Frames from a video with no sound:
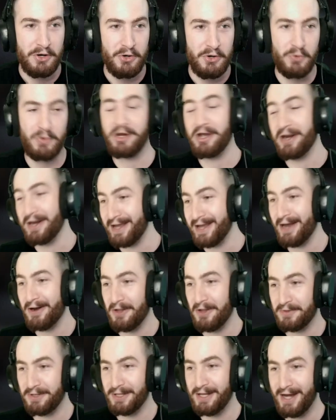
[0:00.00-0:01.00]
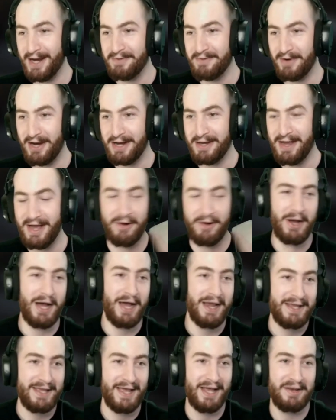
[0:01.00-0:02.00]
who we're going to get on the line right now.
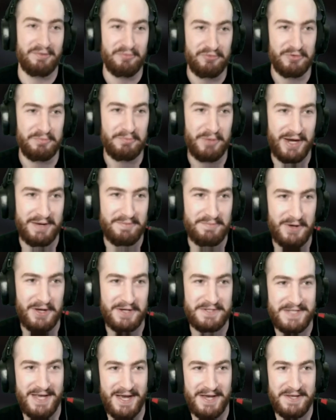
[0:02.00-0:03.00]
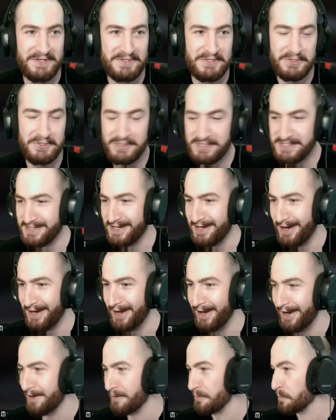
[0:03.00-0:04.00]
Hi Callum from ByteMarks, how you doing? Say
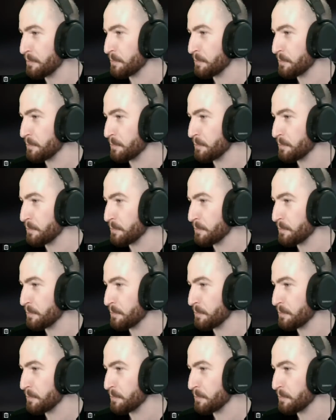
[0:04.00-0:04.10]
hi.